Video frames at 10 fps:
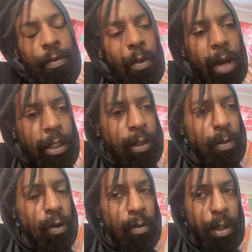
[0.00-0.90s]
rights
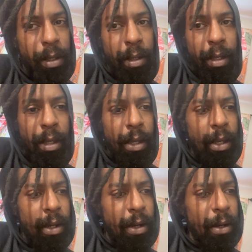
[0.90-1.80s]
movement.
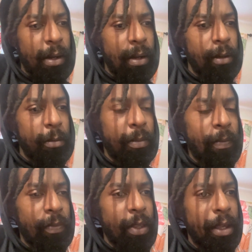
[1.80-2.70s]

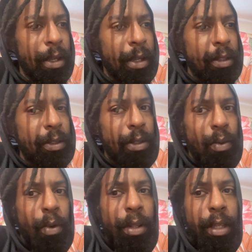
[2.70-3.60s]
So
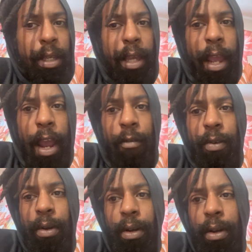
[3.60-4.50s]
really,
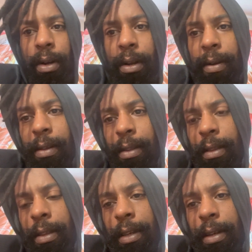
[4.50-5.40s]
after
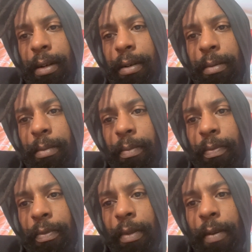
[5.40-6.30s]
the
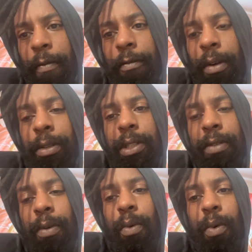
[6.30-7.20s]
first
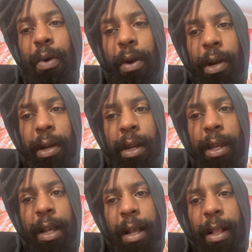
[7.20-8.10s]
Civil War,
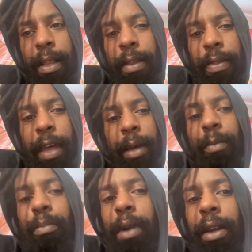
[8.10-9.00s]

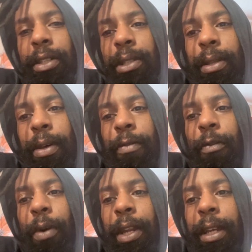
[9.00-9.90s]
that brought us to the
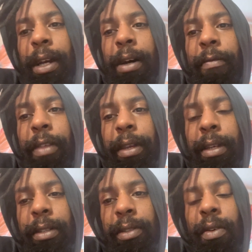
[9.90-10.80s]
freeing of the
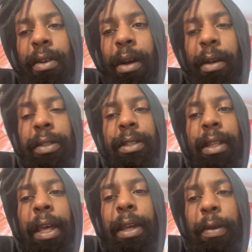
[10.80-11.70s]
so-called
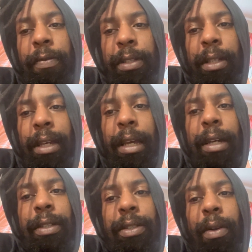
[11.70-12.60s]
slaves.
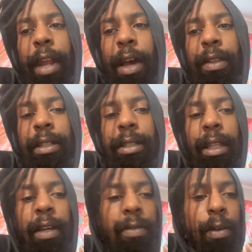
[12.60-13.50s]
So now these
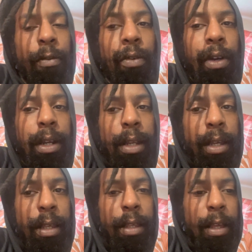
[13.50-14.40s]
slaves are free,
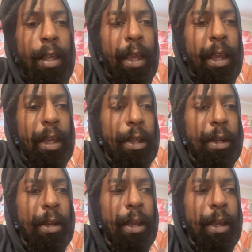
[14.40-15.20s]
and